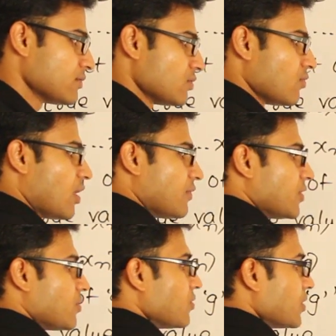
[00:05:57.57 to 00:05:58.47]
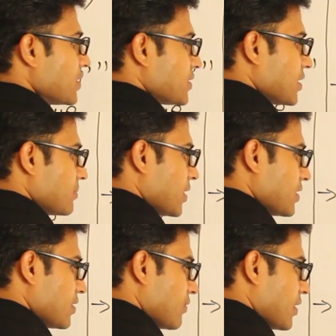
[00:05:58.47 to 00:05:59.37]
So what we could do is, in
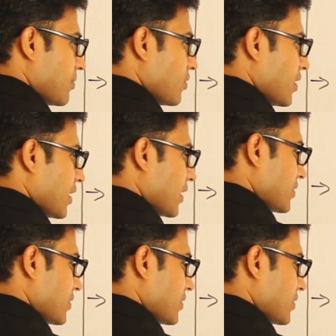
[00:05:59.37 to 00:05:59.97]
place of w and